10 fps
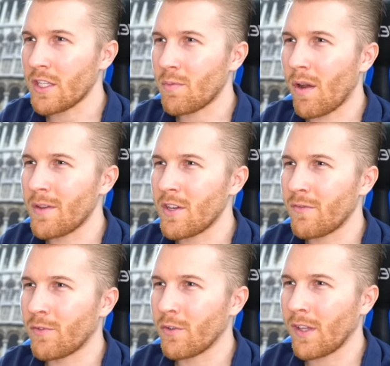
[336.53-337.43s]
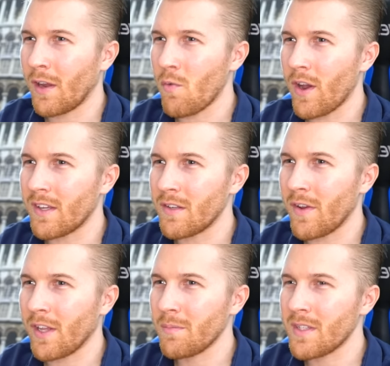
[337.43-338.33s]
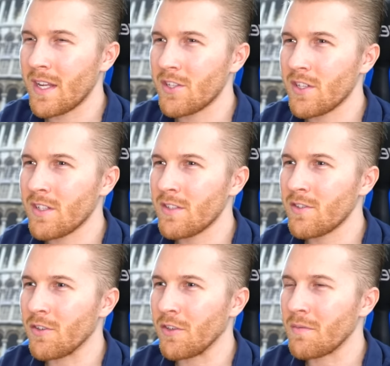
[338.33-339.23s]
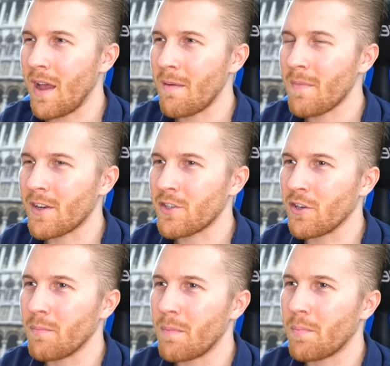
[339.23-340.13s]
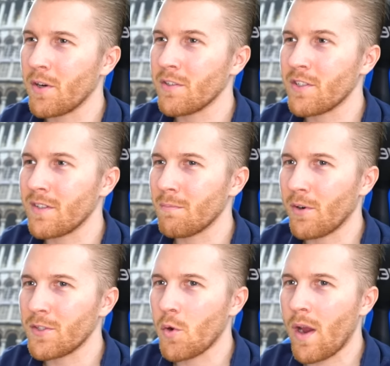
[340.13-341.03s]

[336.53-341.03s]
is probably good for like what, developed nations or I'm not sure, but birds birds go